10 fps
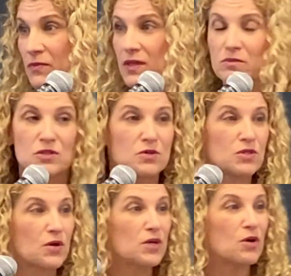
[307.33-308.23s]
I'm so
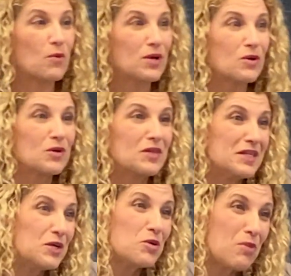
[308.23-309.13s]
sorry you don't want to go to the
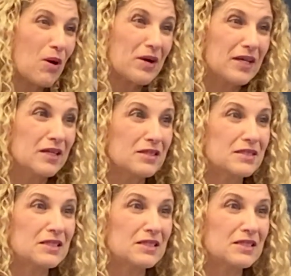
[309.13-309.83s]
dinner party.